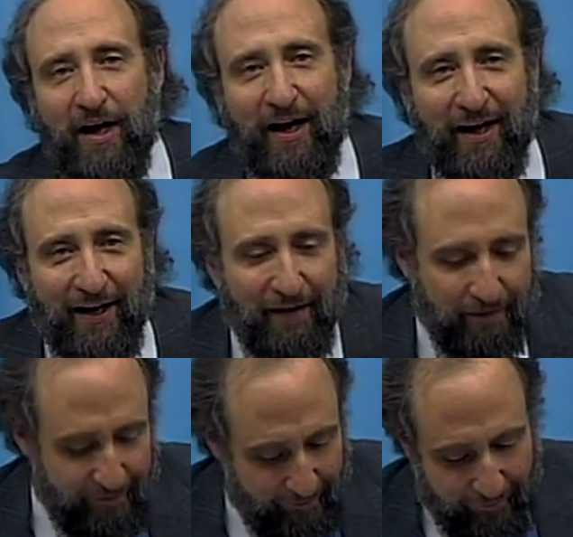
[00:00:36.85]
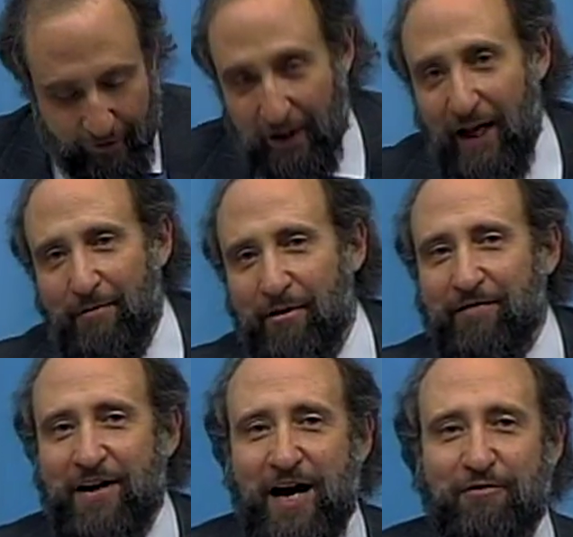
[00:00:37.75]
For the Library
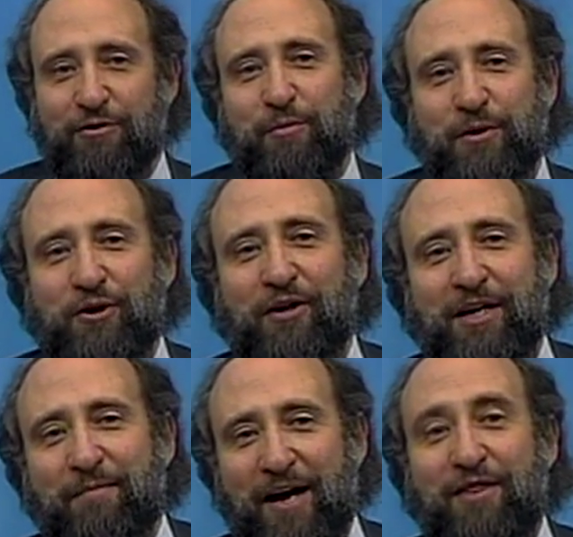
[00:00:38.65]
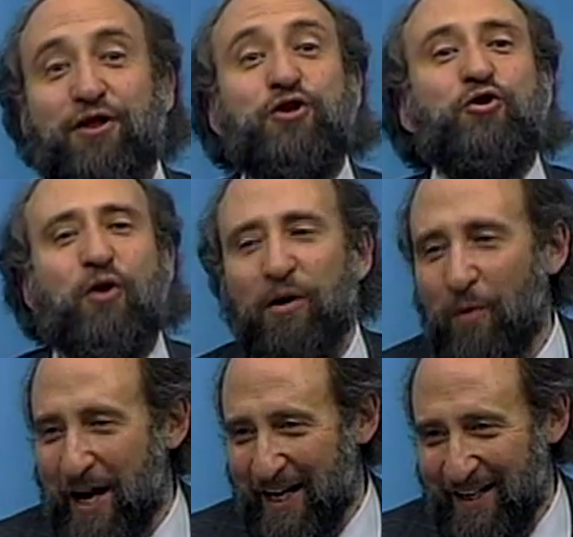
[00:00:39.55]
of Congress, we've been talking about the
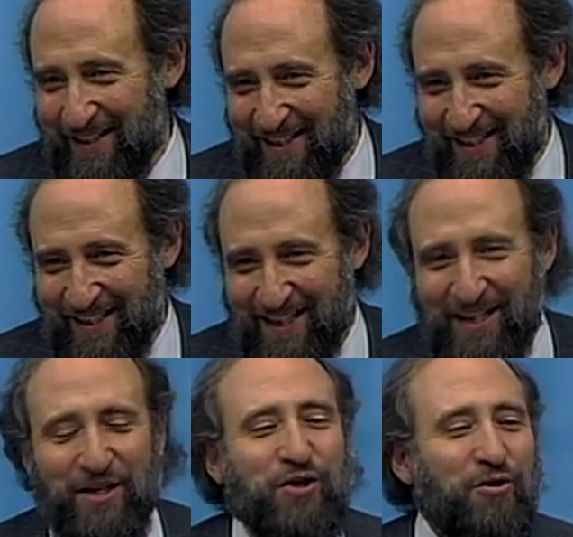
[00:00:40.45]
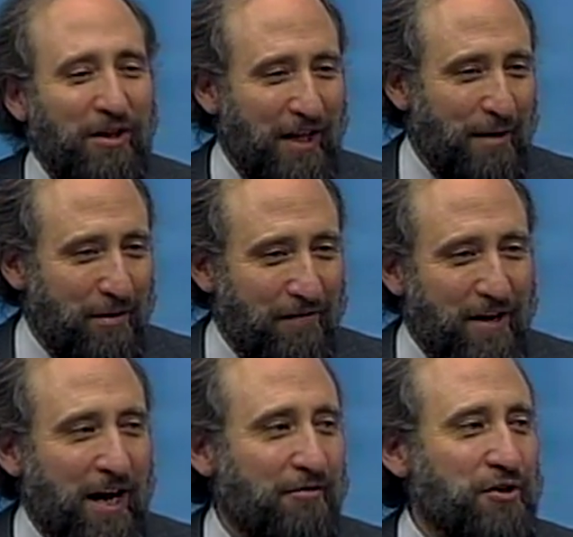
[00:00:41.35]
doorways to the Library of
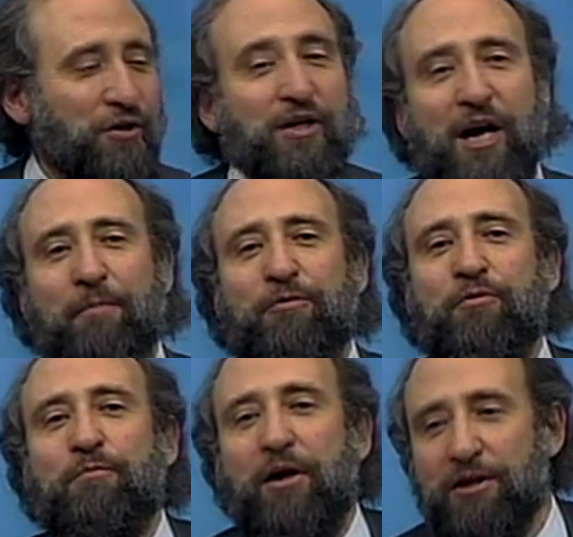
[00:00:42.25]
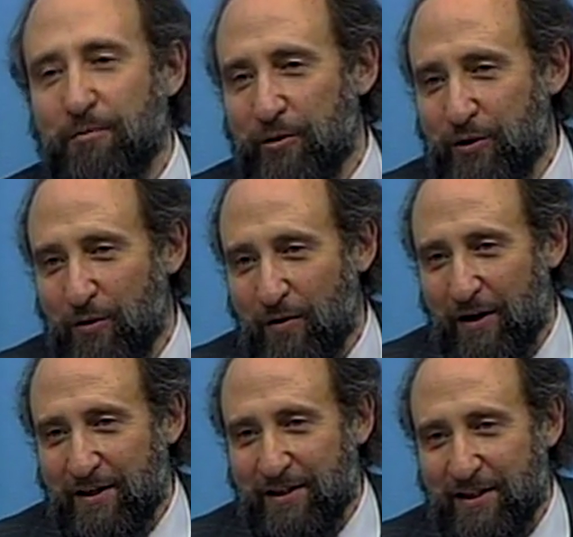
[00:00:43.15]
Congress. You can come through multiple
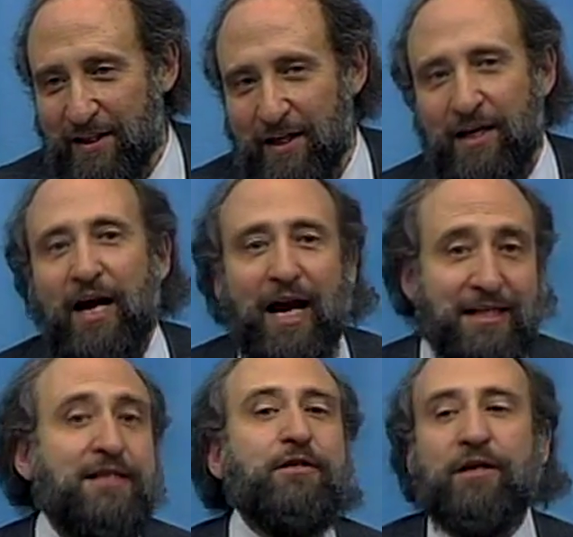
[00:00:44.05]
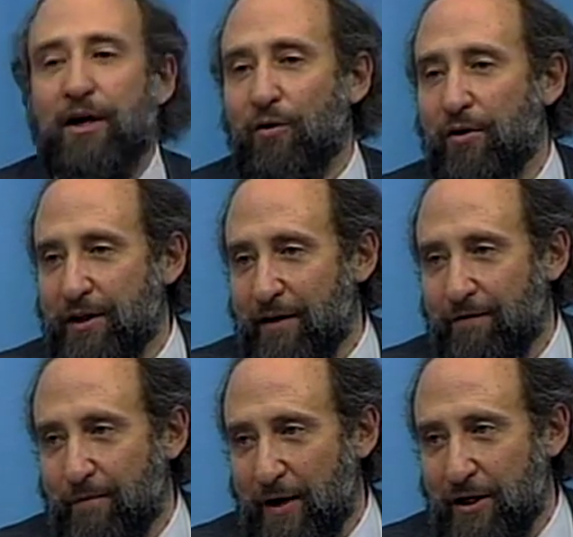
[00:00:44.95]
doors and still get all the
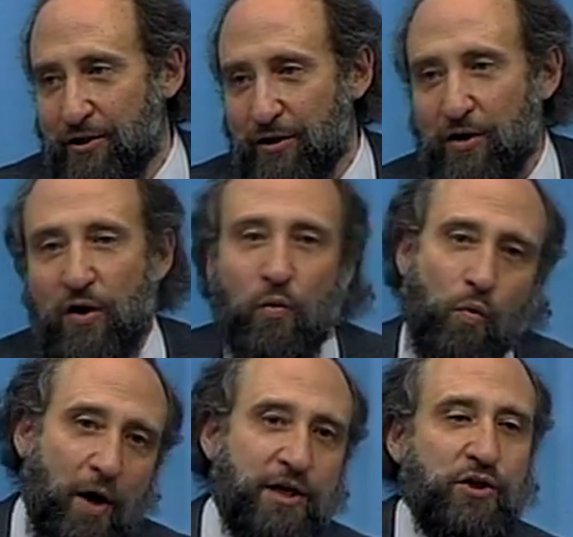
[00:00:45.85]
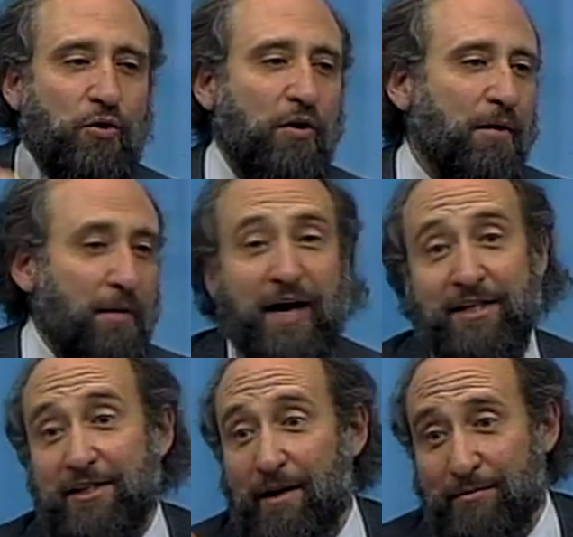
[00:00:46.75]
information. One door by
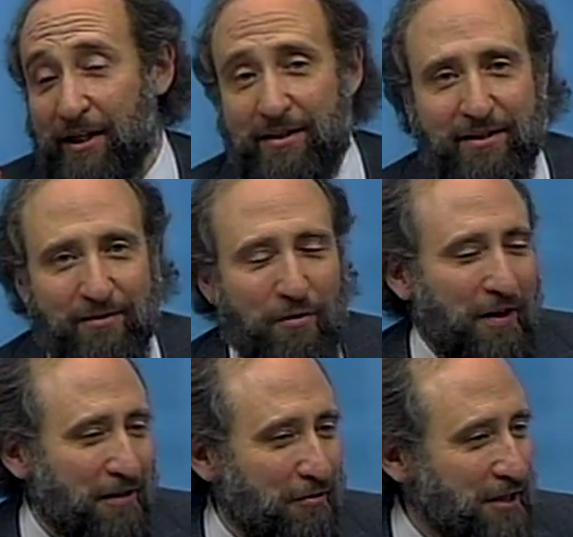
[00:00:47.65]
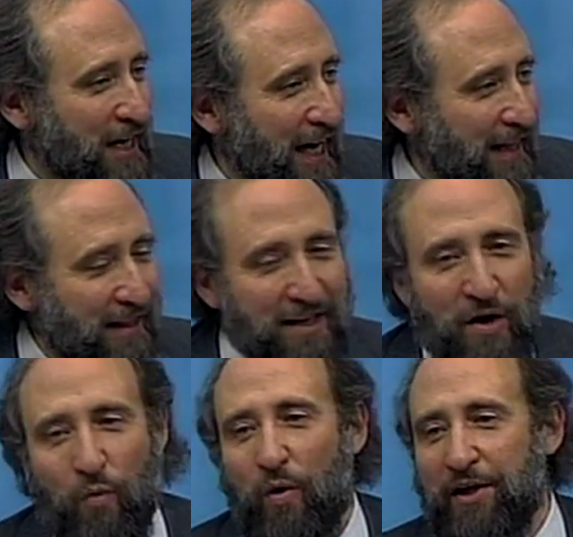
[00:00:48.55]
subject, author, or title,
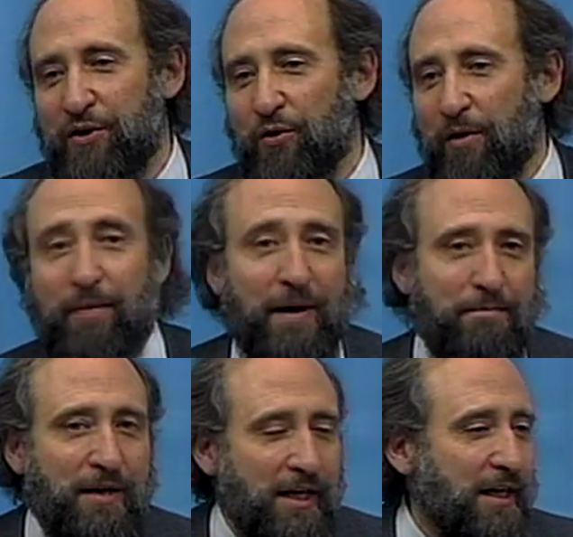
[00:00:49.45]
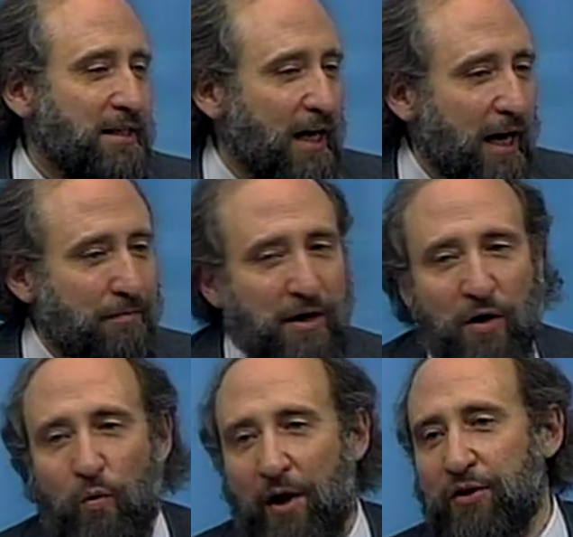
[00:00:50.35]
one door by media type,
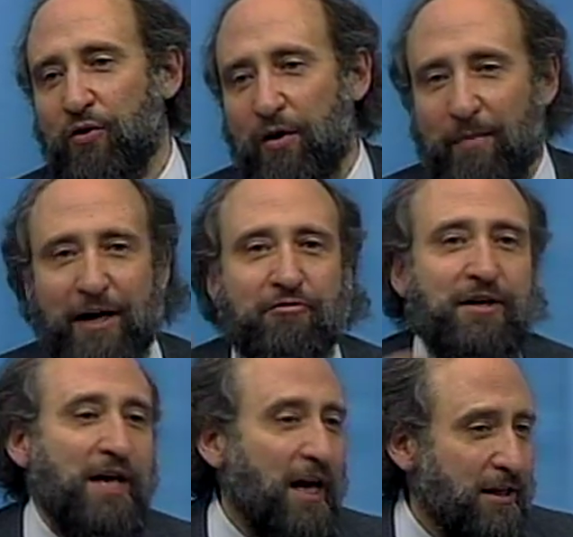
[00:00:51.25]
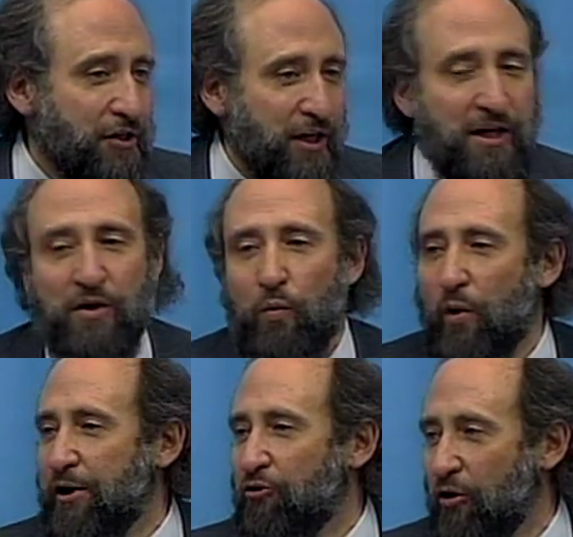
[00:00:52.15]
one door by chronology,
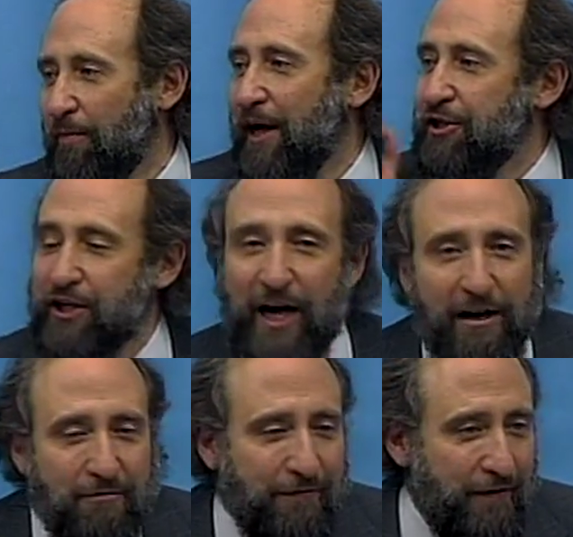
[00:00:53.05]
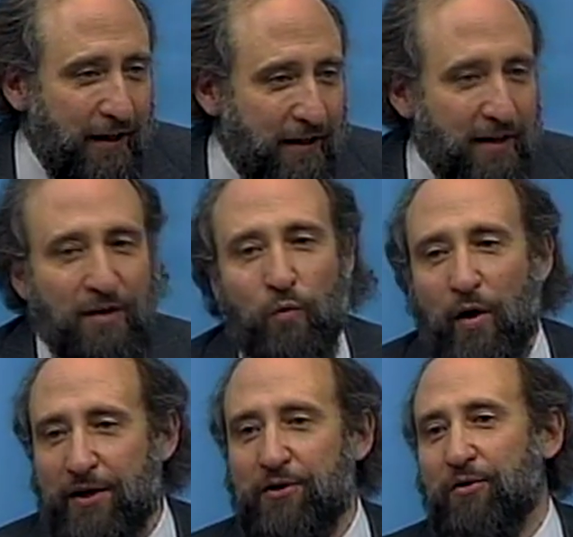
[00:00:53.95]
one door by geography,
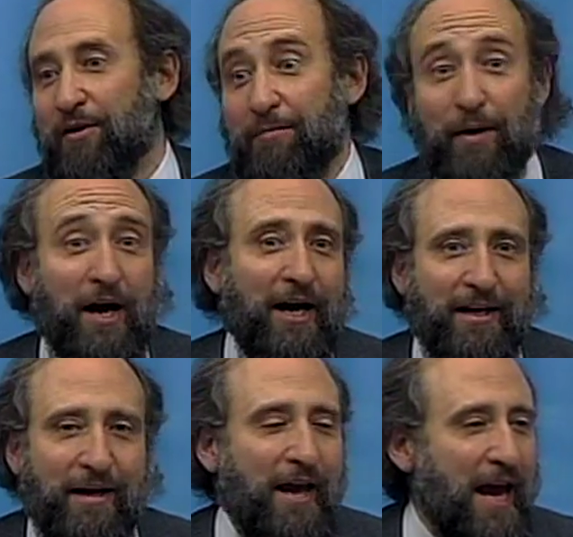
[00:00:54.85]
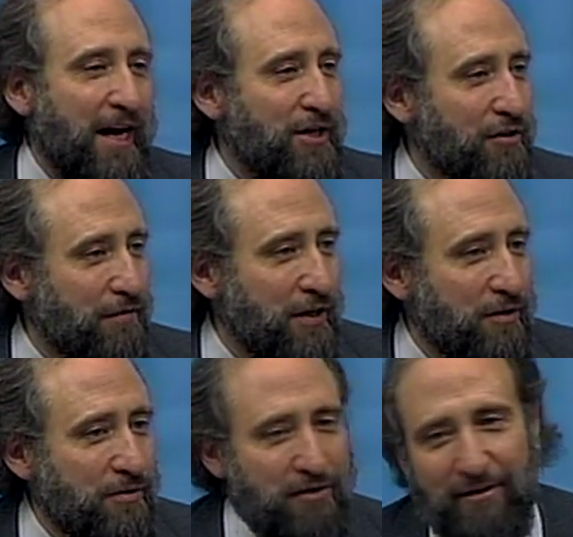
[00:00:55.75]
one door by age of the
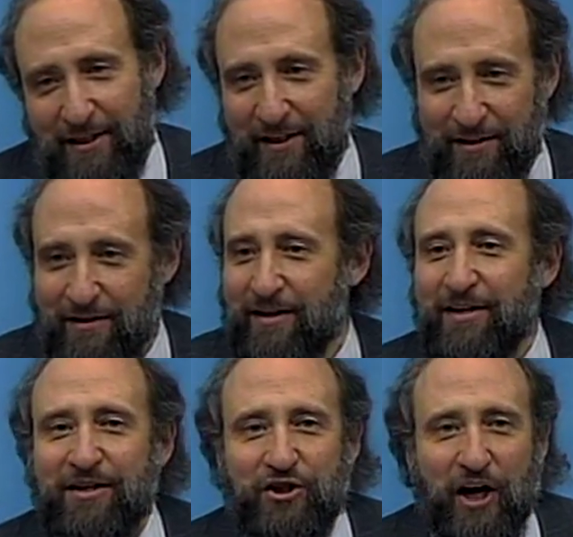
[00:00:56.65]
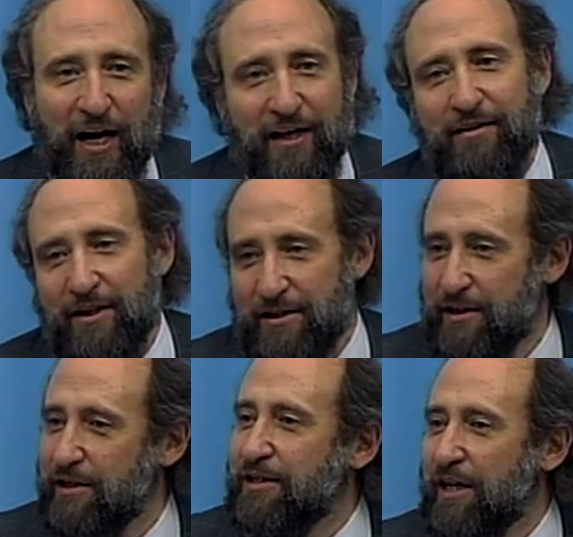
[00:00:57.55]
user. Is it a child? Is it
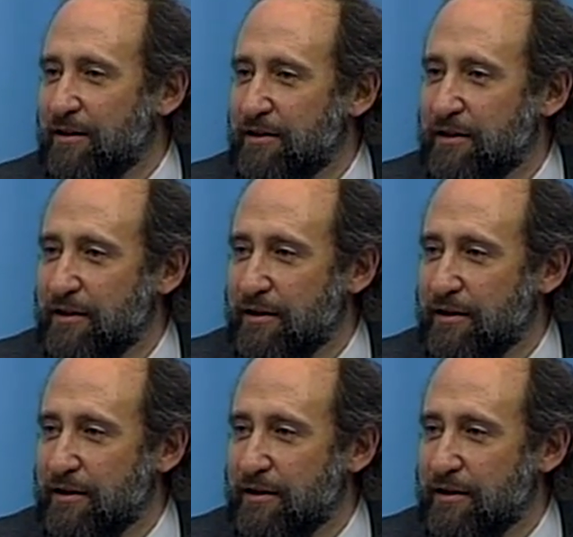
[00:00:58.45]
an adult?